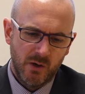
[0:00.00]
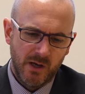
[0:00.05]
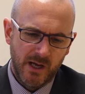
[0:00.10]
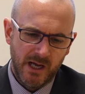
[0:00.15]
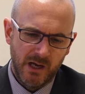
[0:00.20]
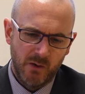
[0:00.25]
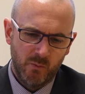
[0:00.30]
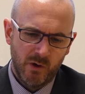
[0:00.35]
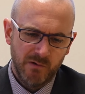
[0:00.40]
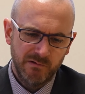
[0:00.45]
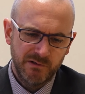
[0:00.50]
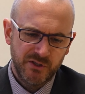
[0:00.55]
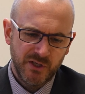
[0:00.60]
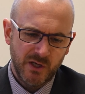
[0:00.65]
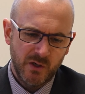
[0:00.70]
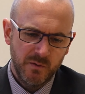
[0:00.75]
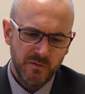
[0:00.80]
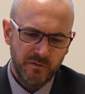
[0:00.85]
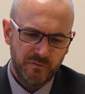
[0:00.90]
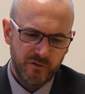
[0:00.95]
What
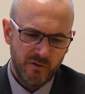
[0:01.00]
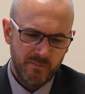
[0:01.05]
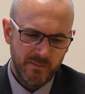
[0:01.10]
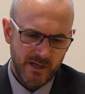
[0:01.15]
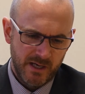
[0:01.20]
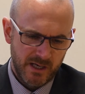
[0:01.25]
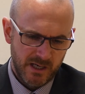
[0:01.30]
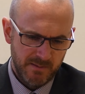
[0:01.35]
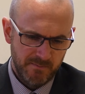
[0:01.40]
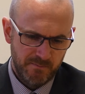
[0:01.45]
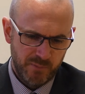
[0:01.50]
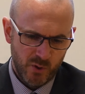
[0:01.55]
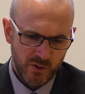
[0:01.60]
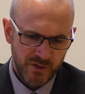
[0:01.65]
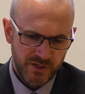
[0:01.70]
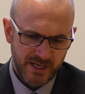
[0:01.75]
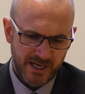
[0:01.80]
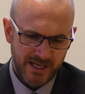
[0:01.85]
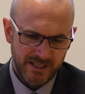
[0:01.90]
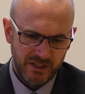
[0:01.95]
result from a
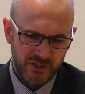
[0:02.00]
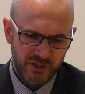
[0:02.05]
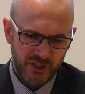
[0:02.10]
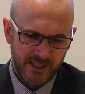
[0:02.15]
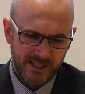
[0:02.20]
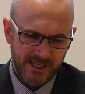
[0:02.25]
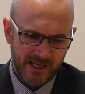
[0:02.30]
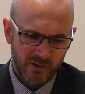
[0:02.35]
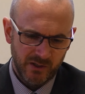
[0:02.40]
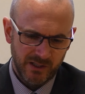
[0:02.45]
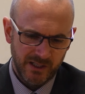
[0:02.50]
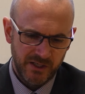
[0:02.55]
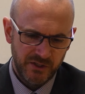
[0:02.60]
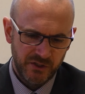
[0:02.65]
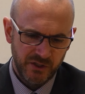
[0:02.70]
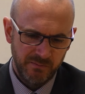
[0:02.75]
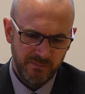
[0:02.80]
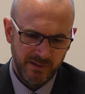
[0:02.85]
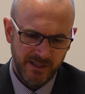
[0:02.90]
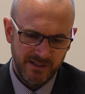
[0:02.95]
bond energy
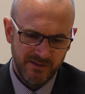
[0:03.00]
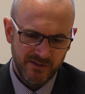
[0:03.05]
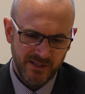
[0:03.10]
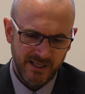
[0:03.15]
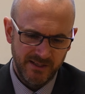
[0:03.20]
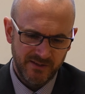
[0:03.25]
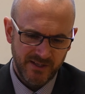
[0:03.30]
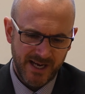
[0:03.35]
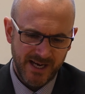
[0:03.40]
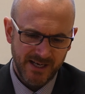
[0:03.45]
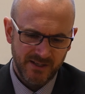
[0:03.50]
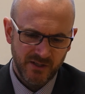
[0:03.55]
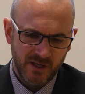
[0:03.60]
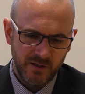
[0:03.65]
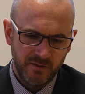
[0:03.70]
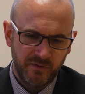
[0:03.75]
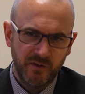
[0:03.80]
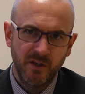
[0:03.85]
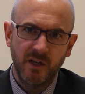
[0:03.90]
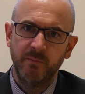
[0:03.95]
calculation means it's
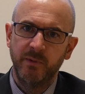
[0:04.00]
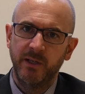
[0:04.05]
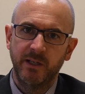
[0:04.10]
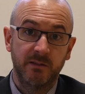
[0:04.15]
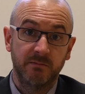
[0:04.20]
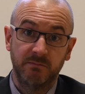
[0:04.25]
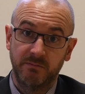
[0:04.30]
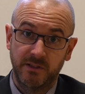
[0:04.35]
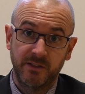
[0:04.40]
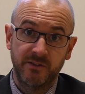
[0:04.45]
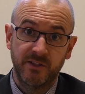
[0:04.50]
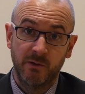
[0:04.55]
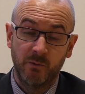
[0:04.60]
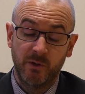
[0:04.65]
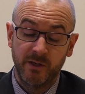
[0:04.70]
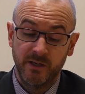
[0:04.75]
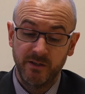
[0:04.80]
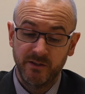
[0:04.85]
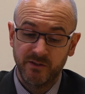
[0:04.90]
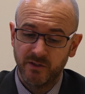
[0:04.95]
exothermic? You can tell
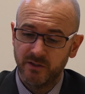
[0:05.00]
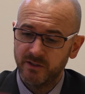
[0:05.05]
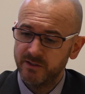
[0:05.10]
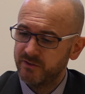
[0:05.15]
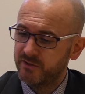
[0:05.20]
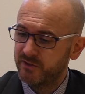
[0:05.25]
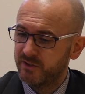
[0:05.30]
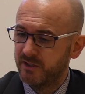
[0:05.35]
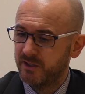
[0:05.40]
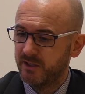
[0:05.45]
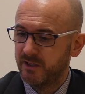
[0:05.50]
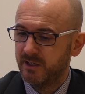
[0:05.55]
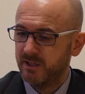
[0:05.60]
why I don't do science.